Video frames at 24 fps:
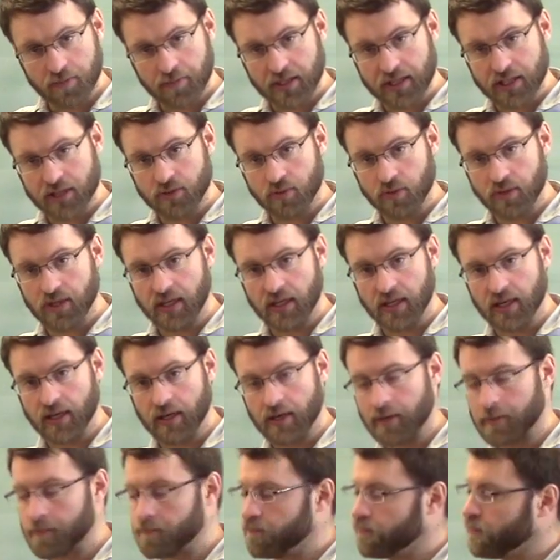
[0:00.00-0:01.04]
piece we needed.
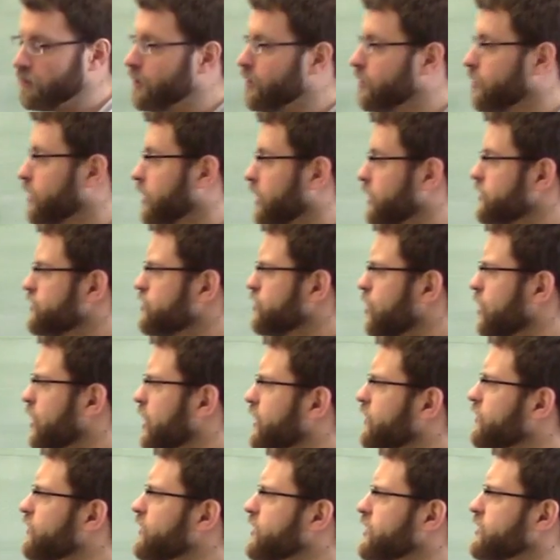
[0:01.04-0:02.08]
So
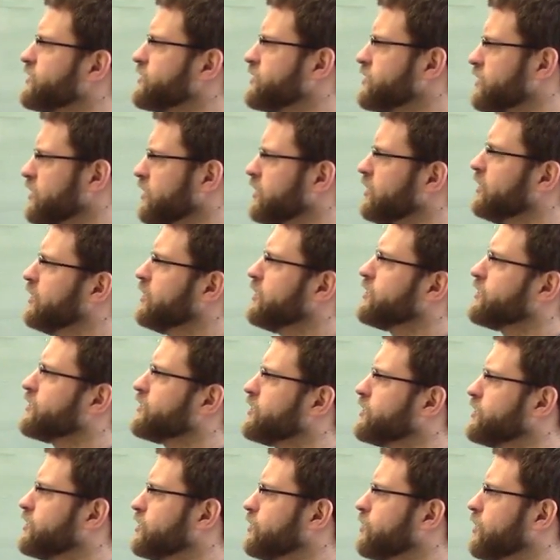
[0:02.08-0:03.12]
in this
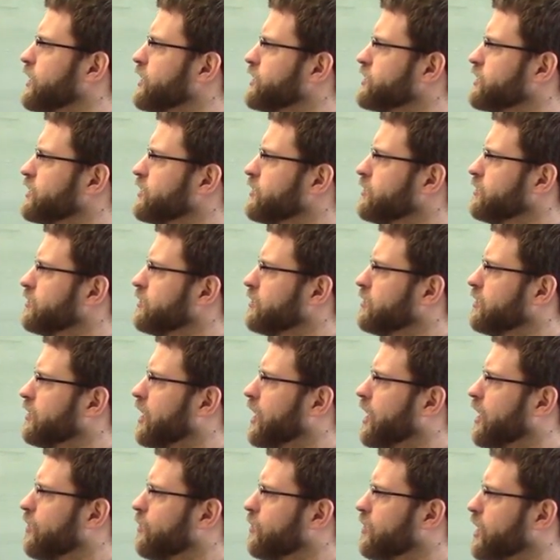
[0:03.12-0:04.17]
situation,
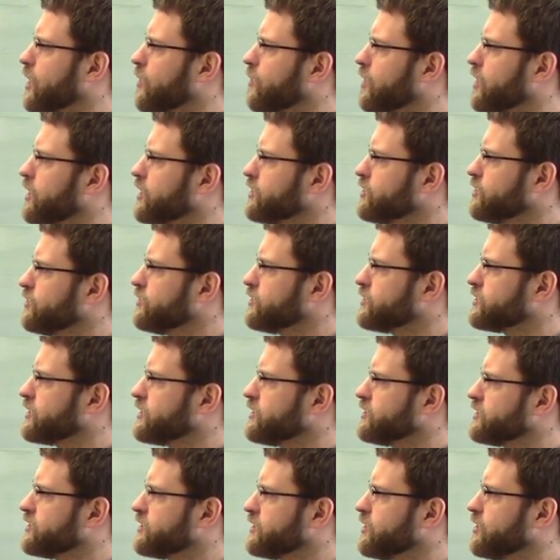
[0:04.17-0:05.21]
what I want to do is
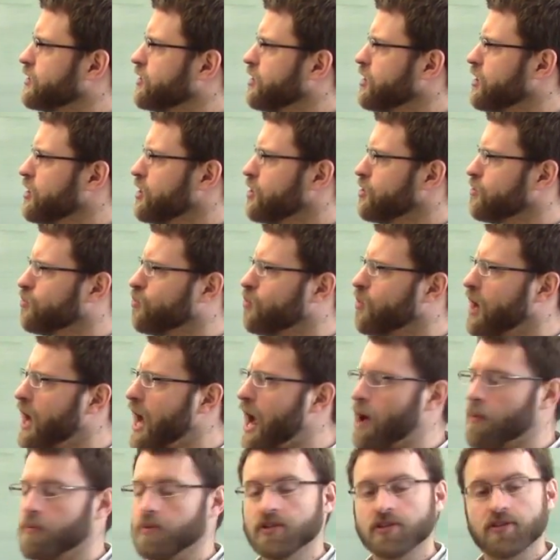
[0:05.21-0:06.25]
consider what
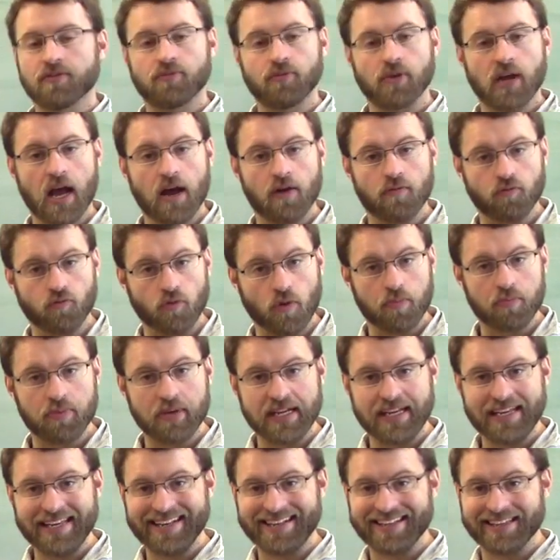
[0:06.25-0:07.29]
happens if we have
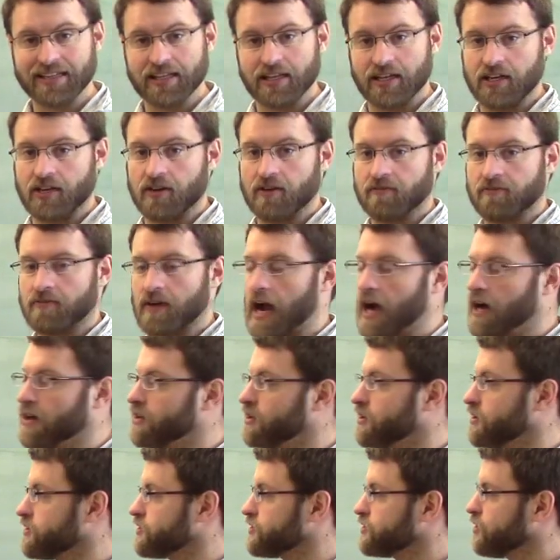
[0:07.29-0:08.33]
repeated linear
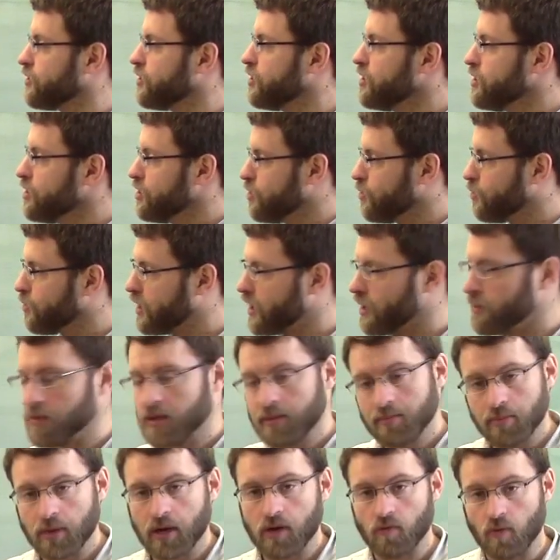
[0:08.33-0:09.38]
factors. So what I
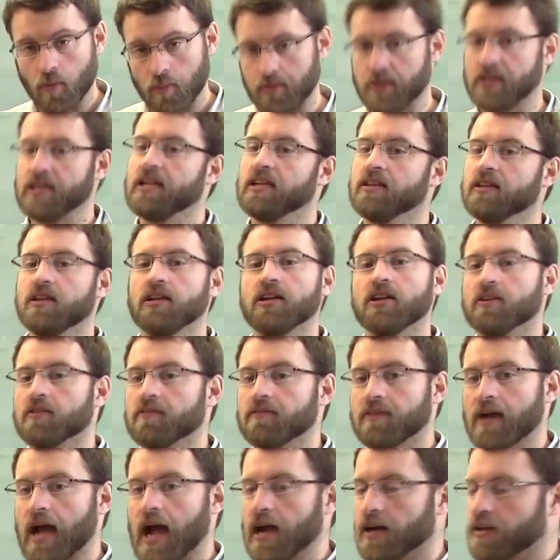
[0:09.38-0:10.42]
mean by repeated linear
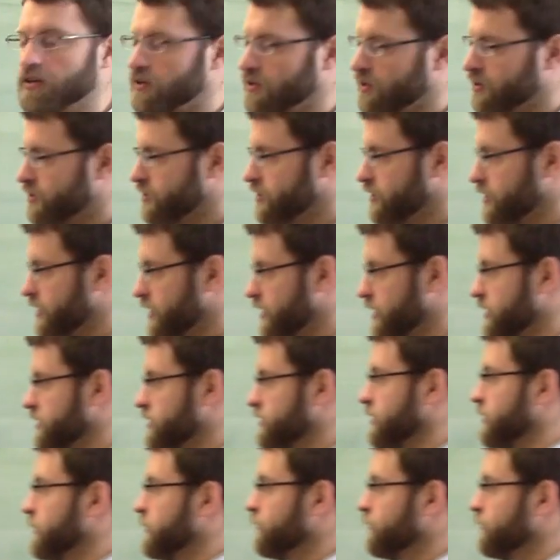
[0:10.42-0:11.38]
factors is